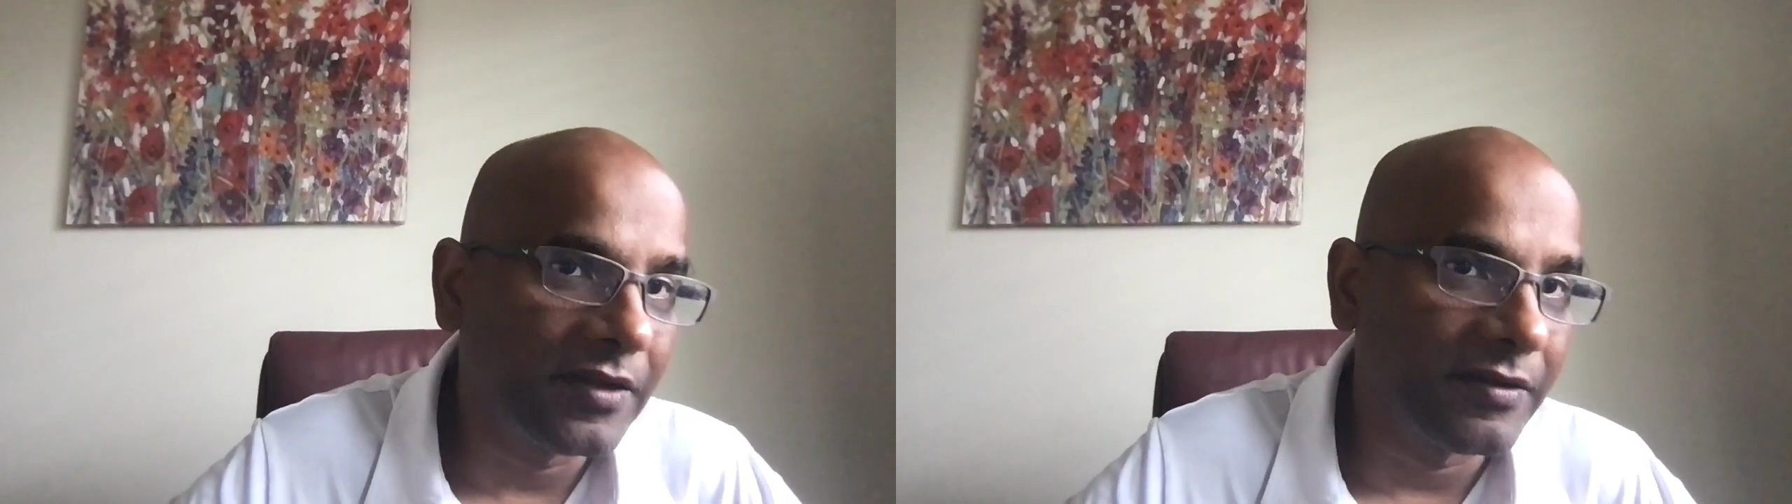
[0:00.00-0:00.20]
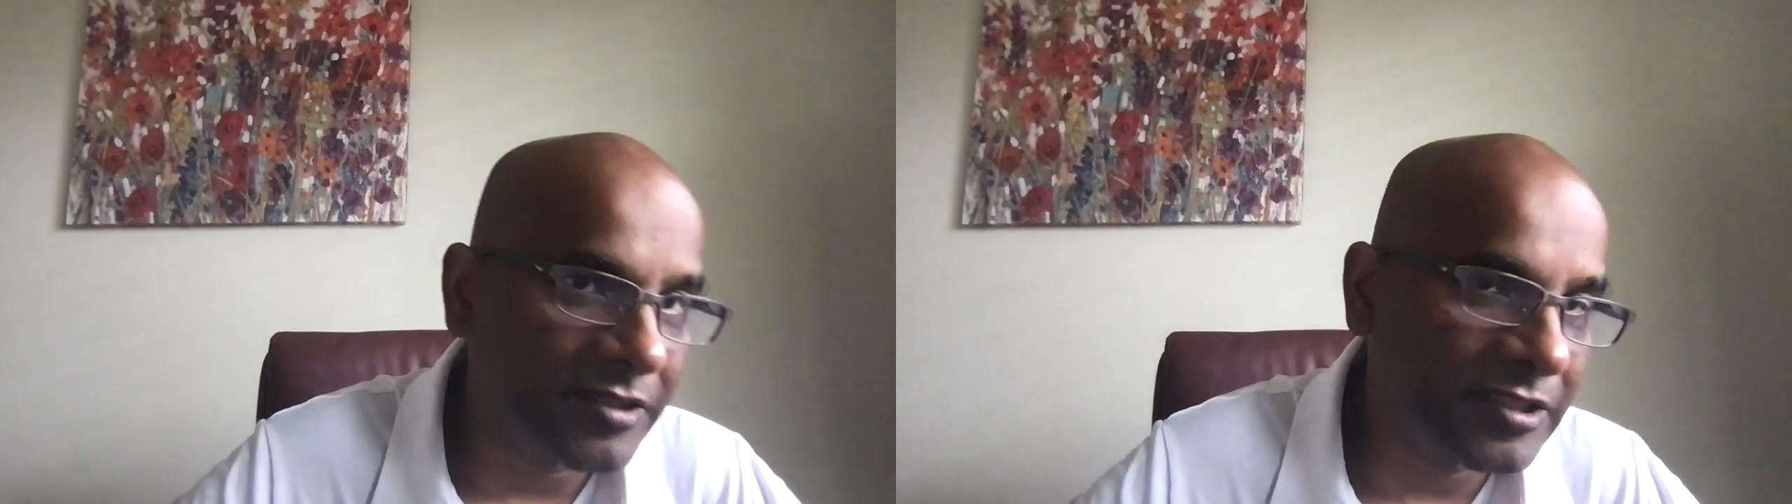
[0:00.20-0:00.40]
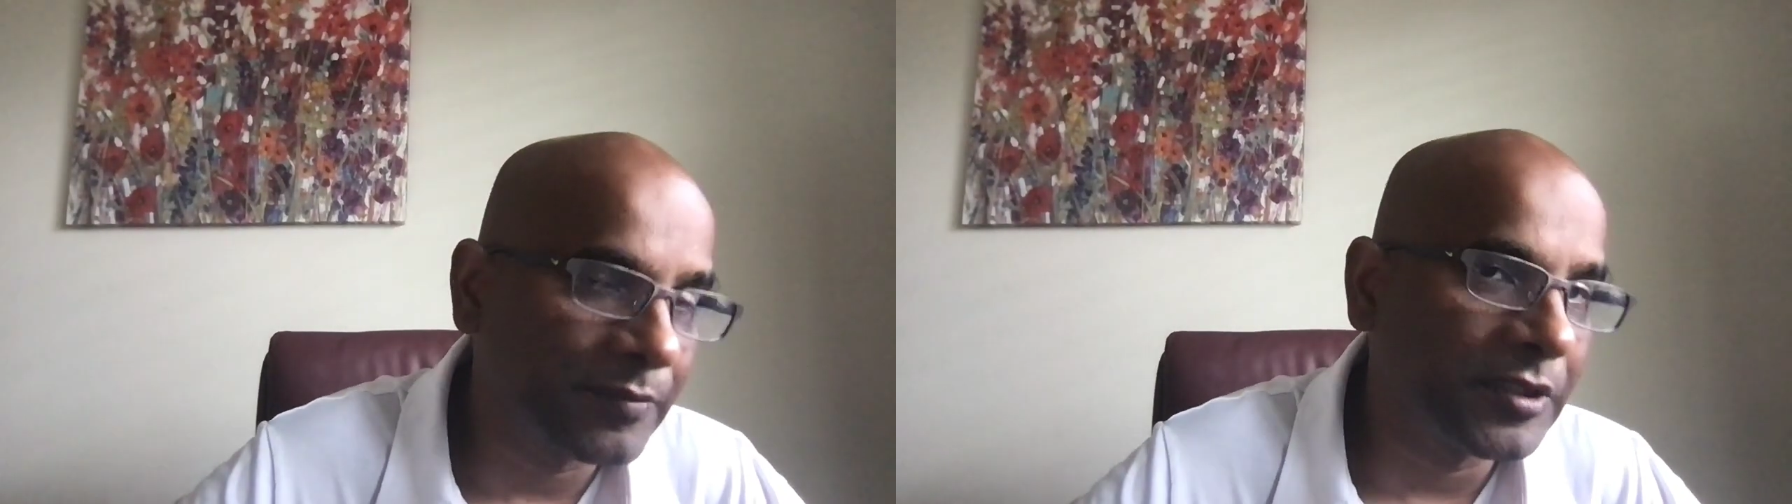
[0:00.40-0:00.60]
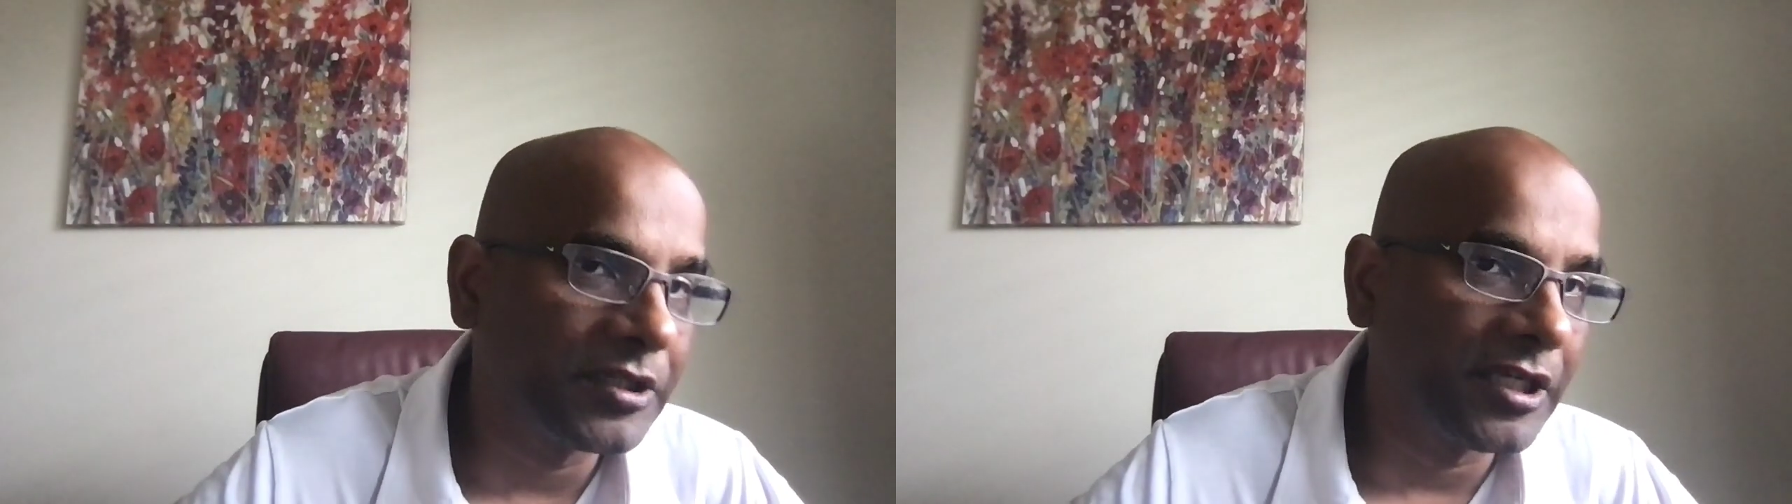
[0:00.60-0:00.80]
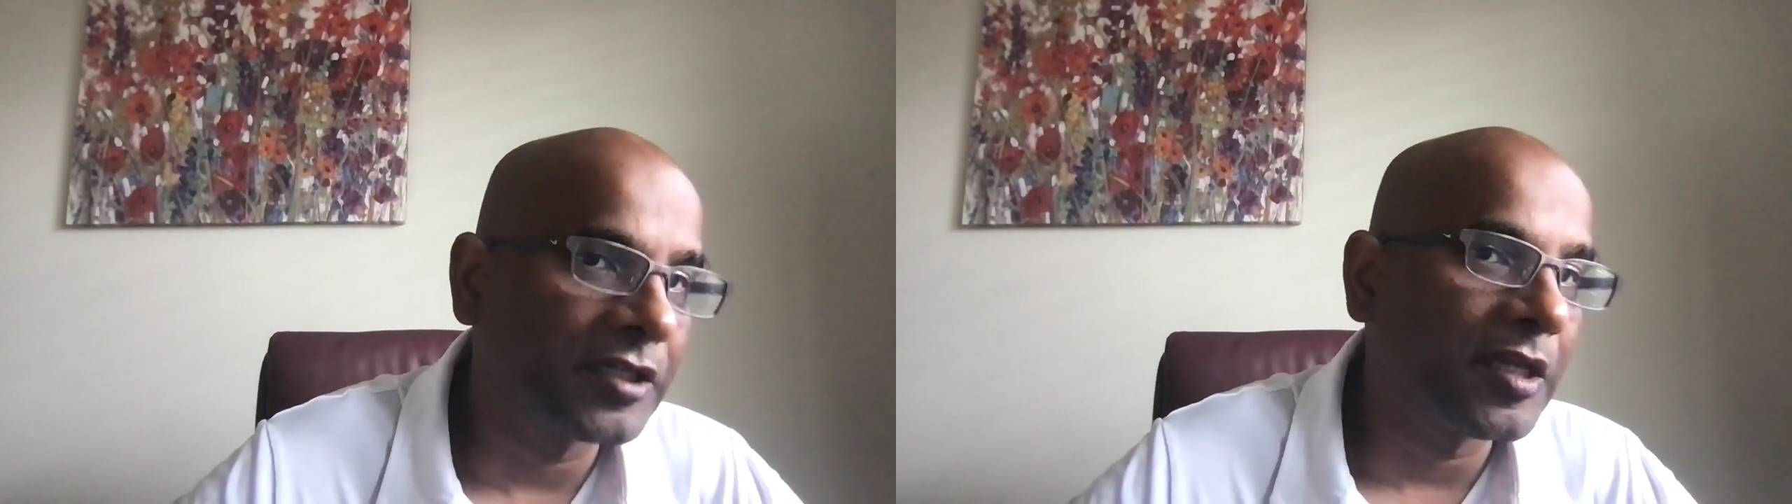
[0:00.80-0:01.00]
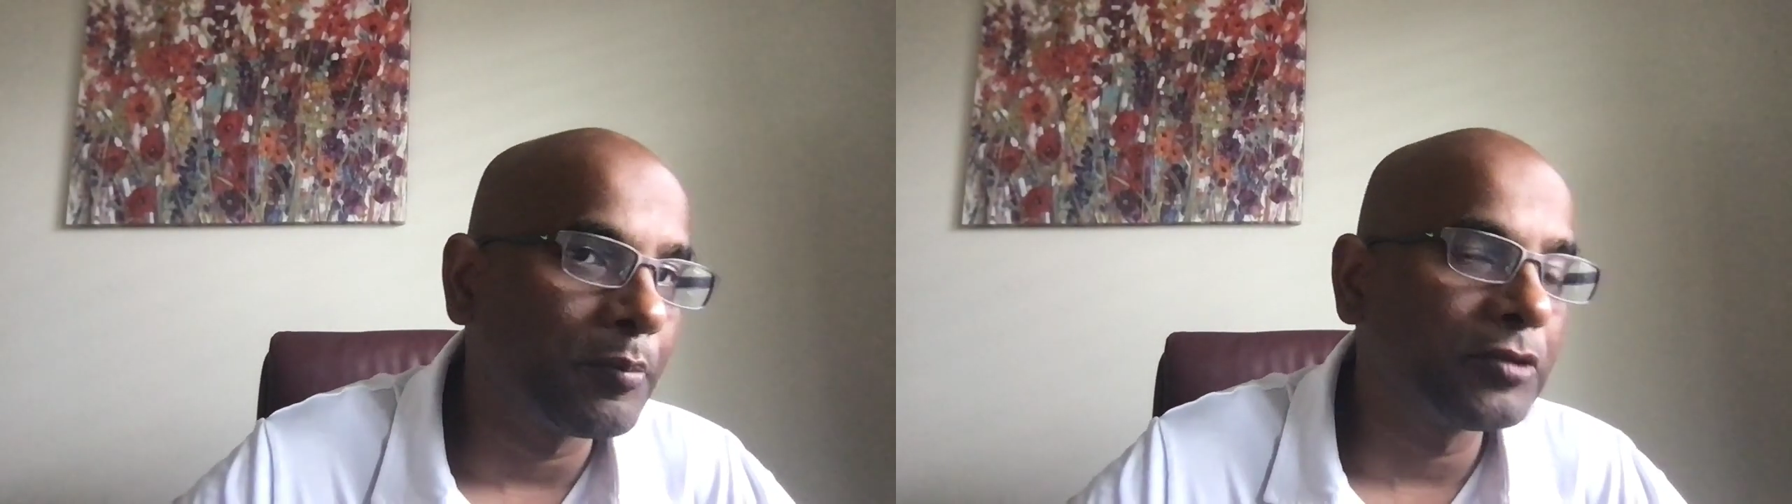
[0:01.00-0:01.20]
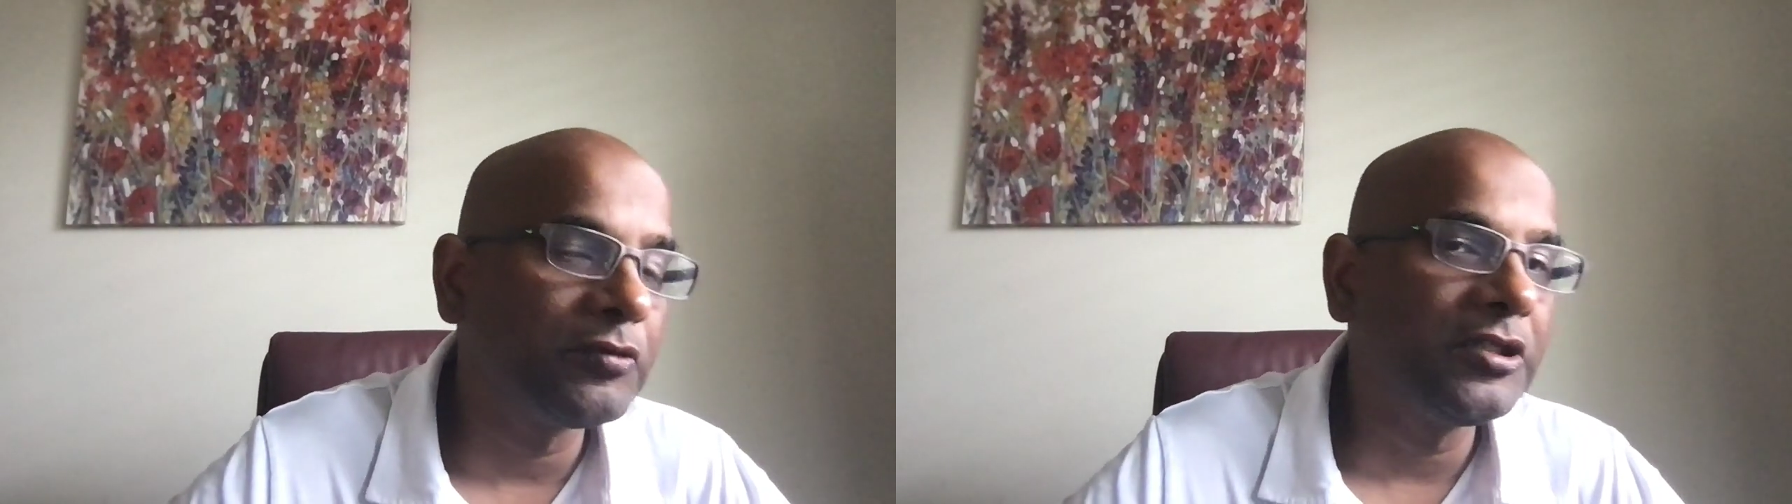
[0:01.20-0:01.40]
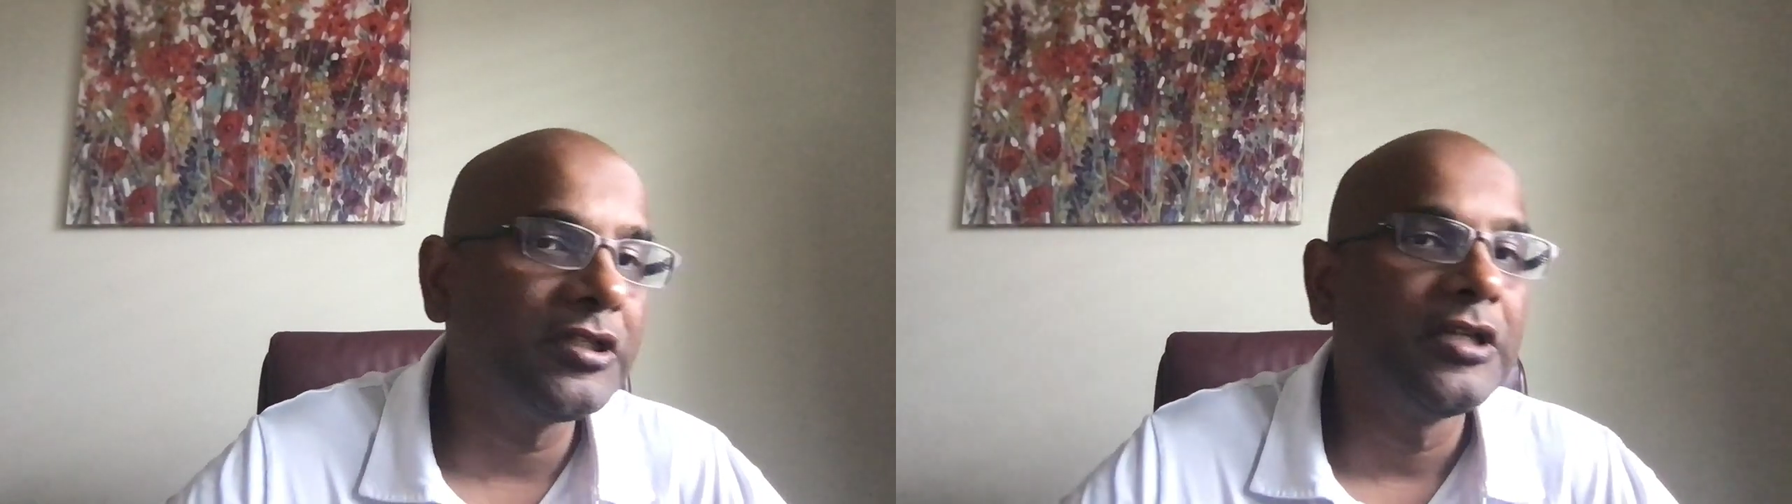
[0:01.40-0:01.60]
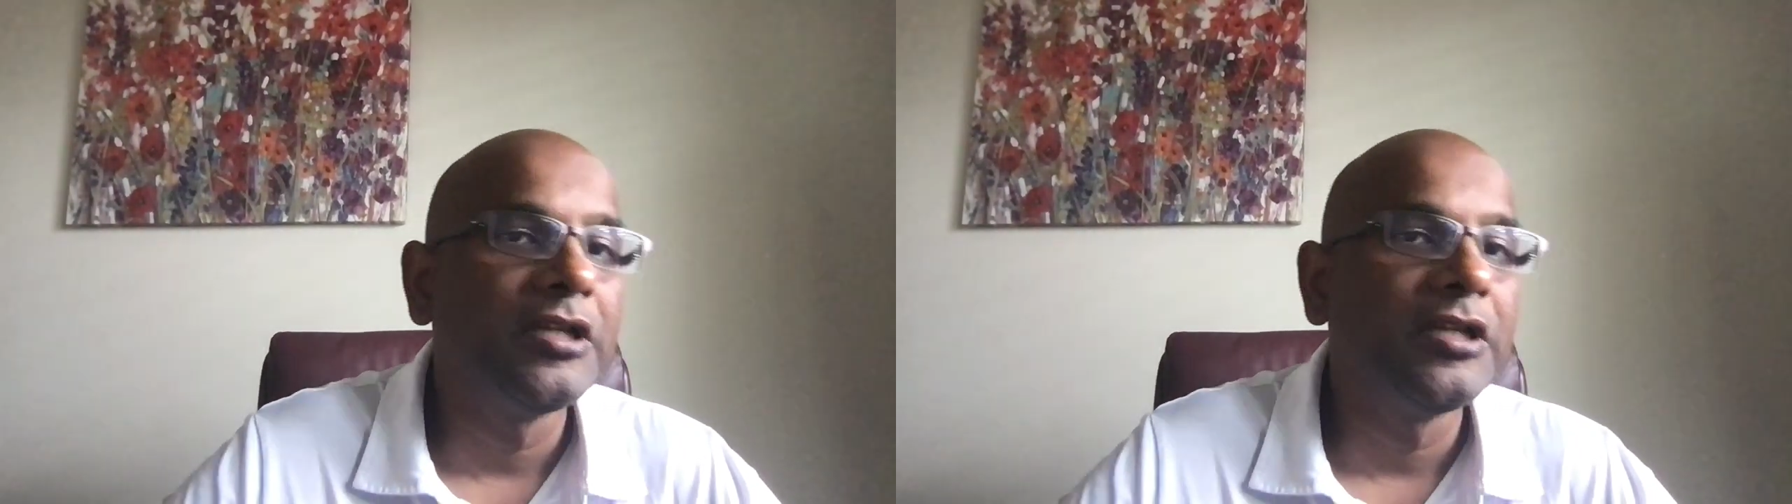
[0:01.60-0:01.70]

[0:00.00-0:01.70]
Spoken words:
next month they get approval,